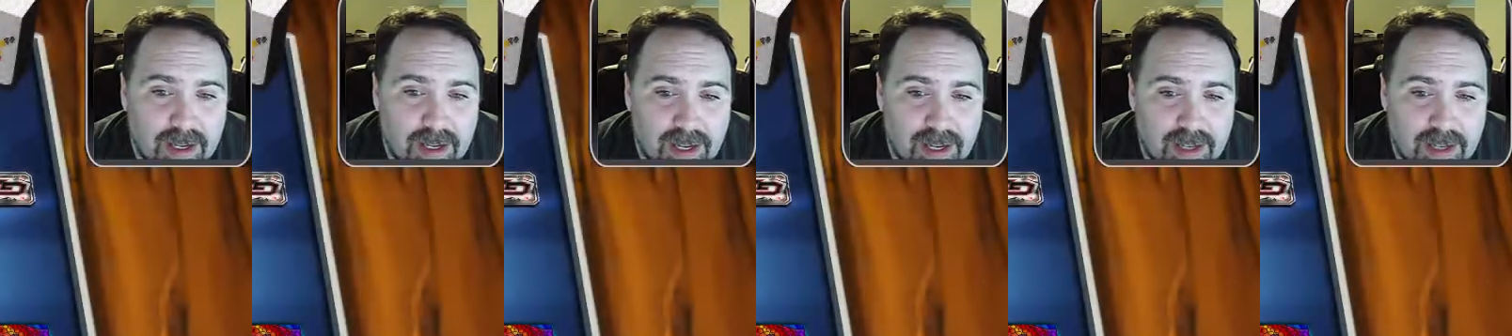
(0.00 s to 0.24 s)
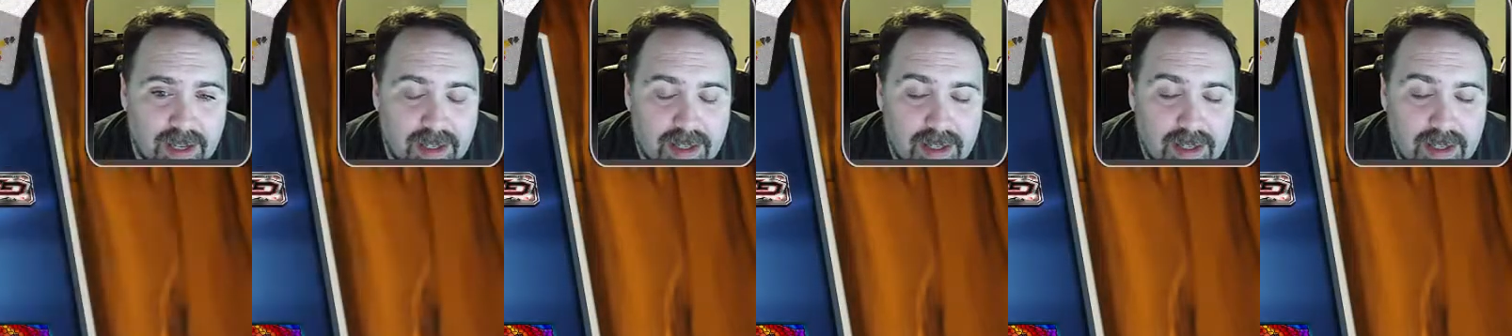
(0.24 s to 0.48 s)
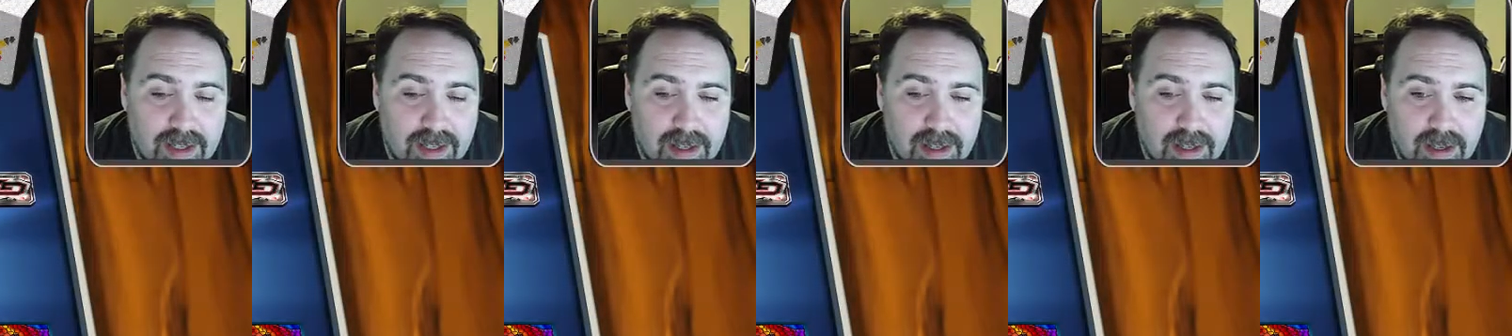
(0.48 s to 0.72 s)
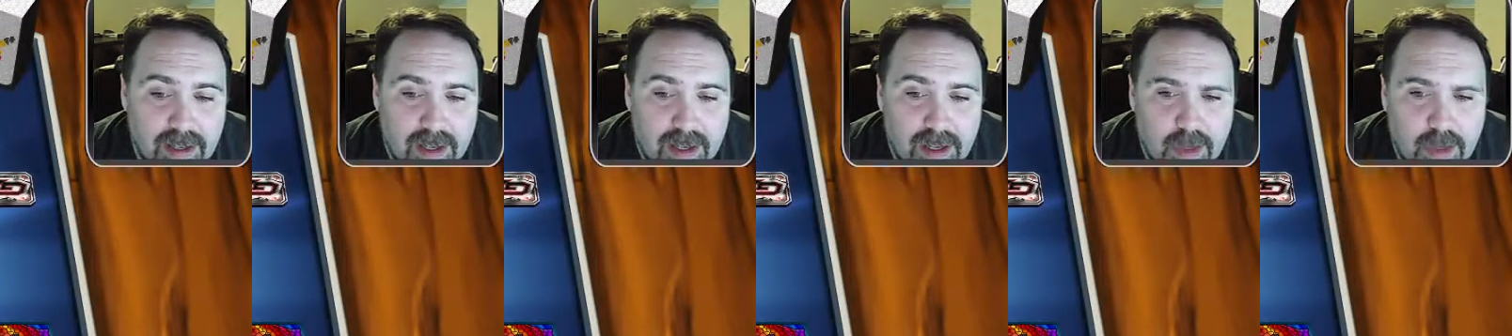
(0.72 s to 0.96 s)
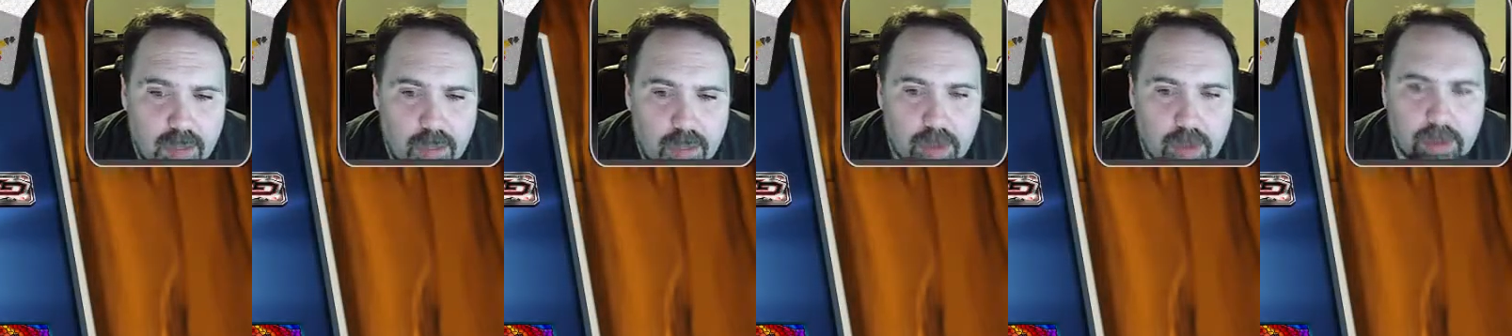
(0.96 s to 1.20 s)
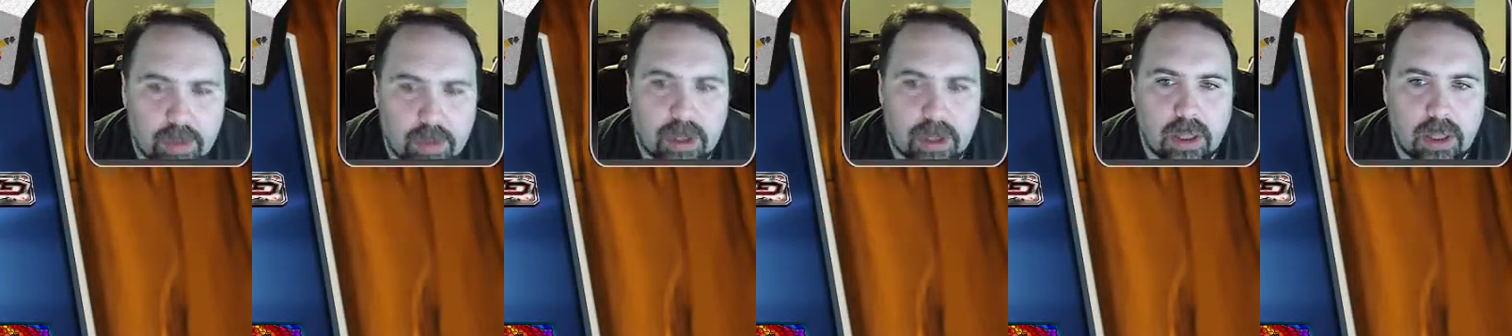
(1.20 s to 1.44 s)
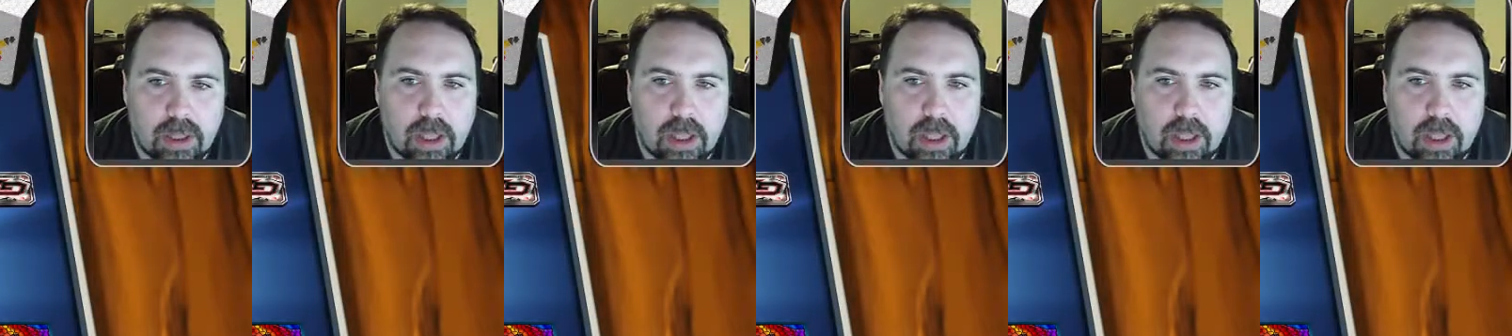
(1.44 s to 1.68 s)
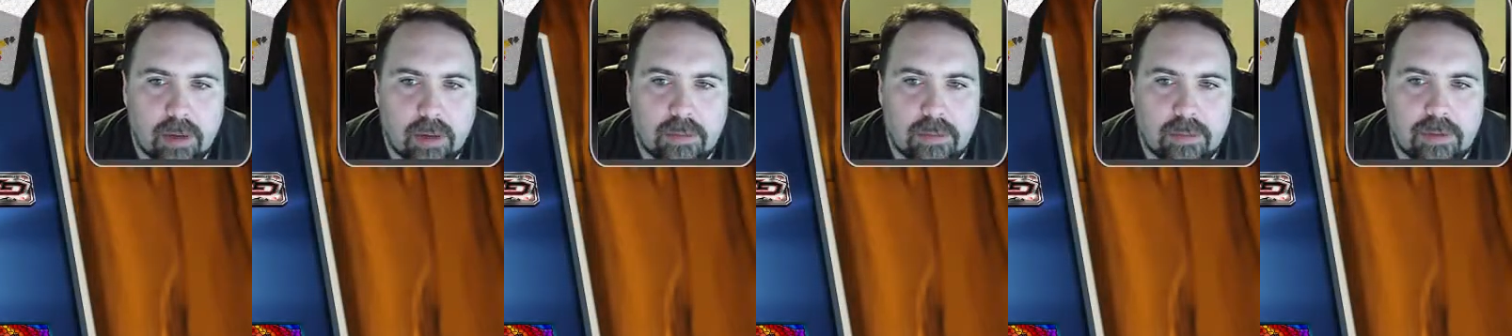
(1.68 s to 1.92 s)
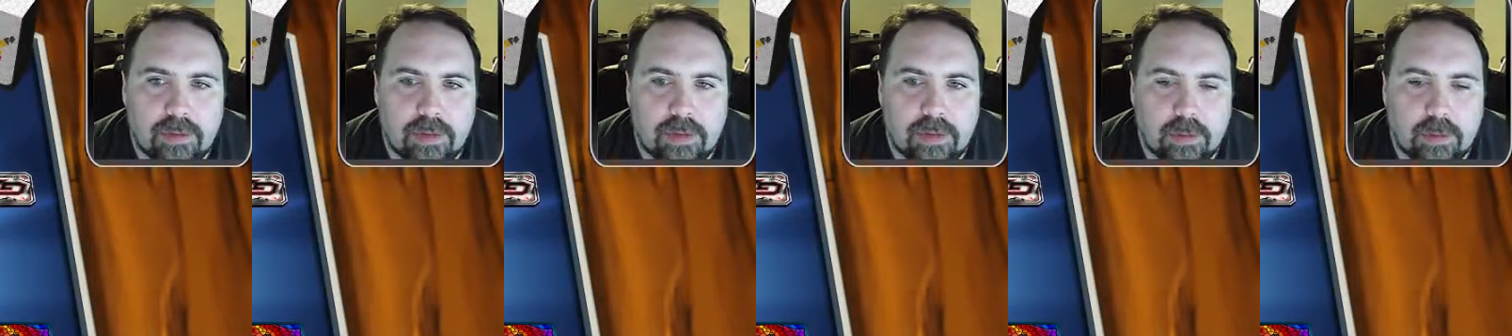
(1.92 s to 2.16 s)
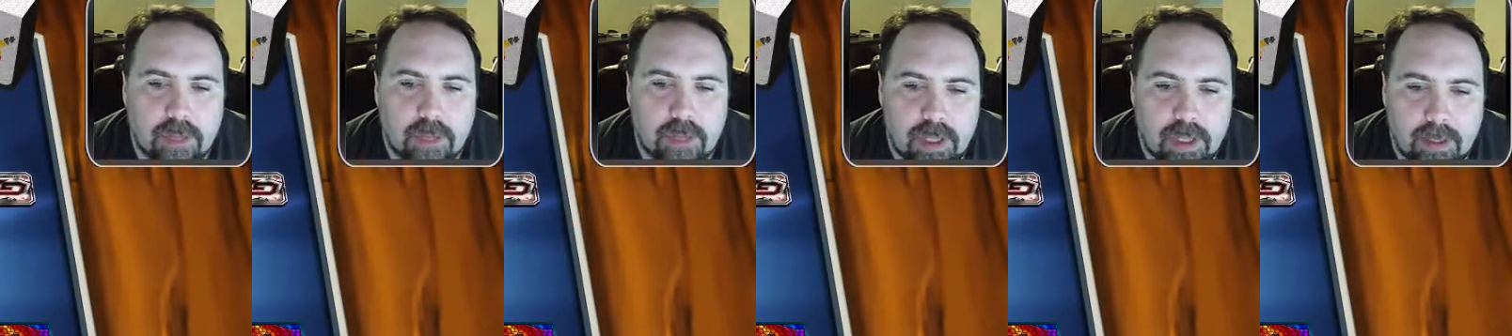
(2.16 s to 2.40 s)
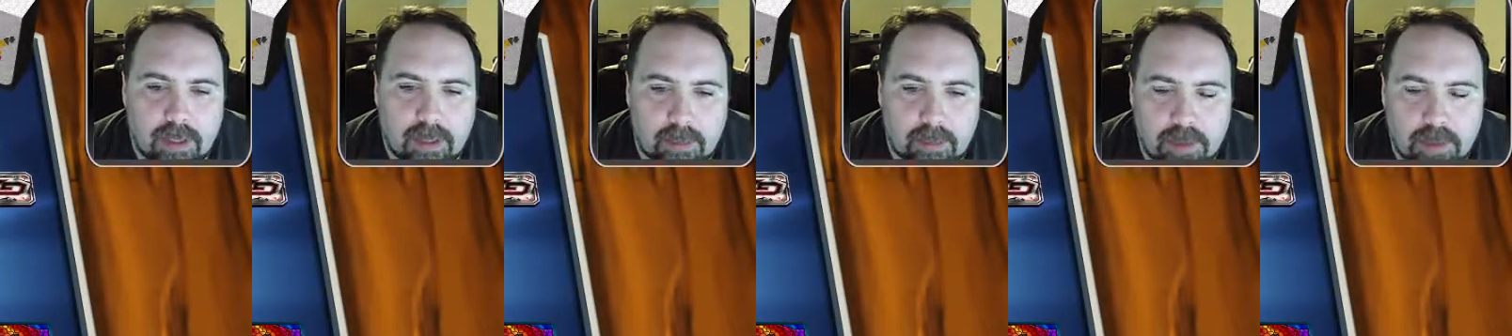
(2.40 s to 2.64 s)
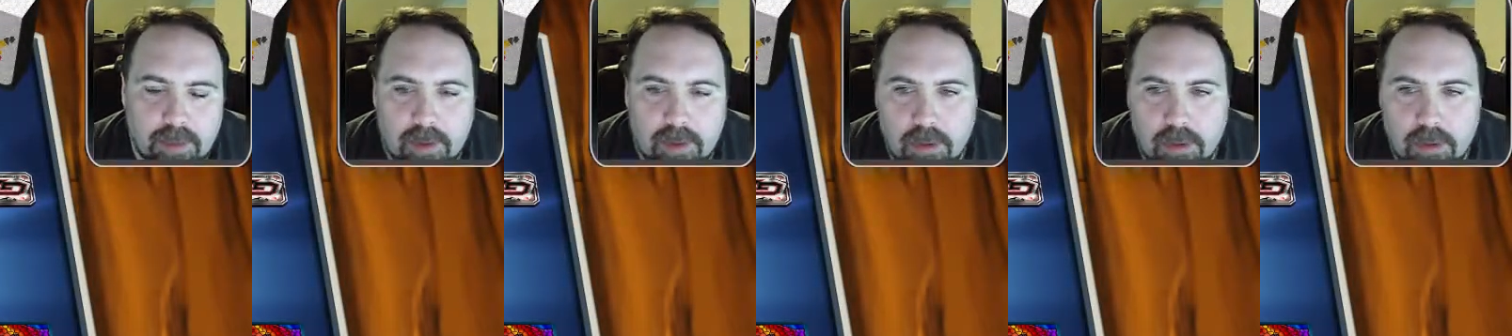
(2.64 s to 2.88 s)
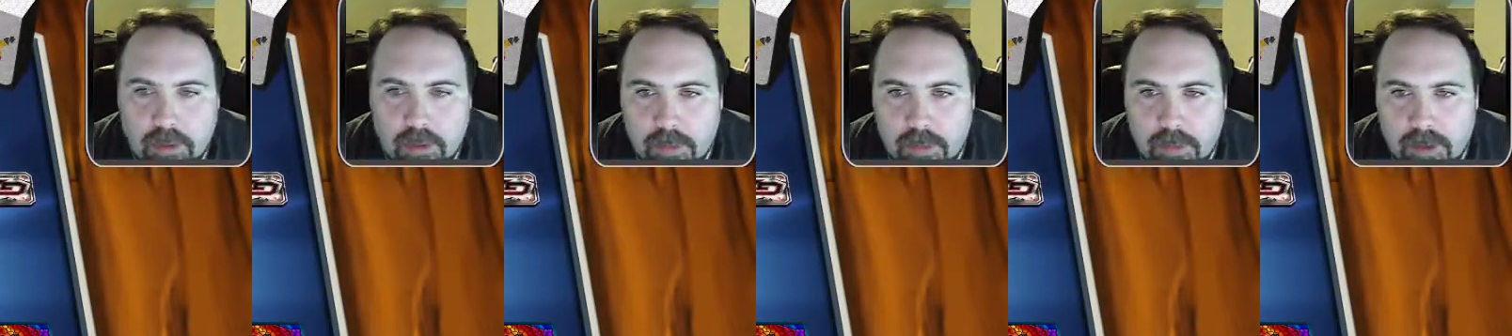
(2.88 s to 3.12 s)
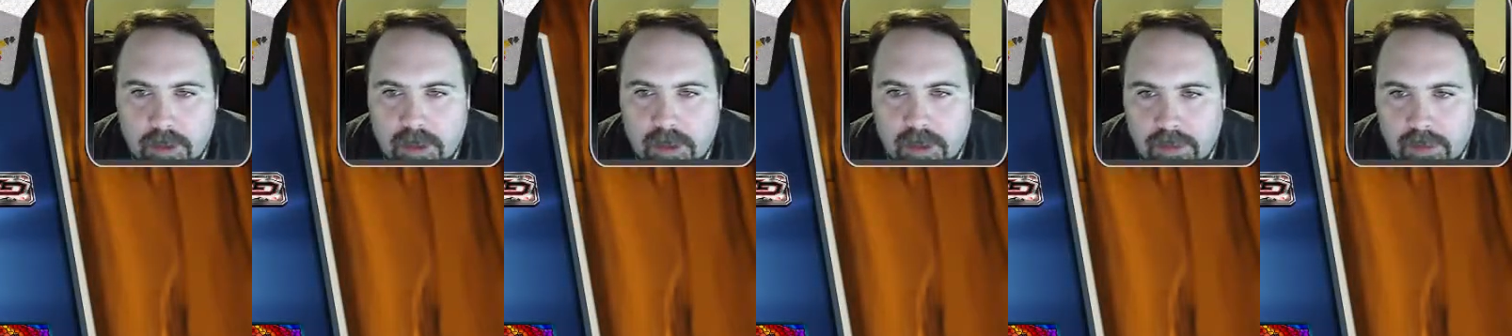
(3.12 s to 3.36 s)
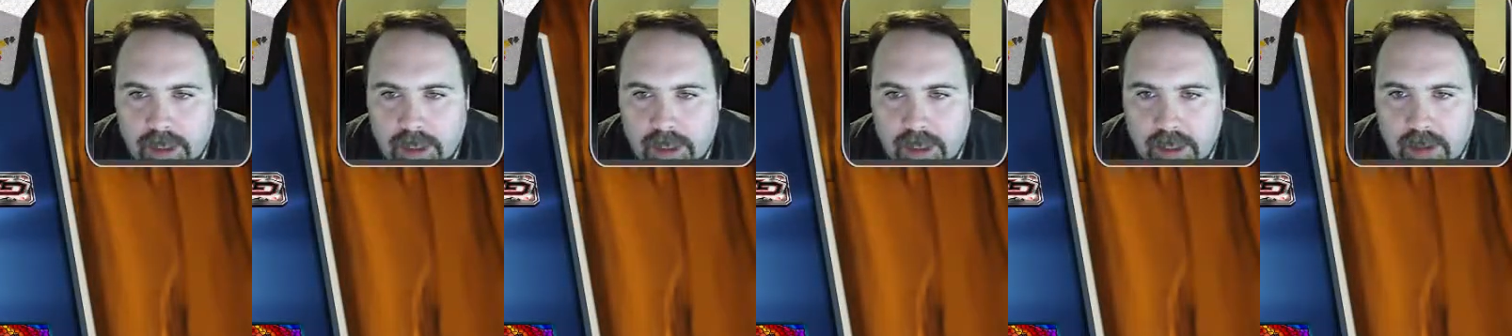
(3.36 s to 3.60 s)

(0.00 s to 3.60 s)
a Candy, we would love to be able to Guzma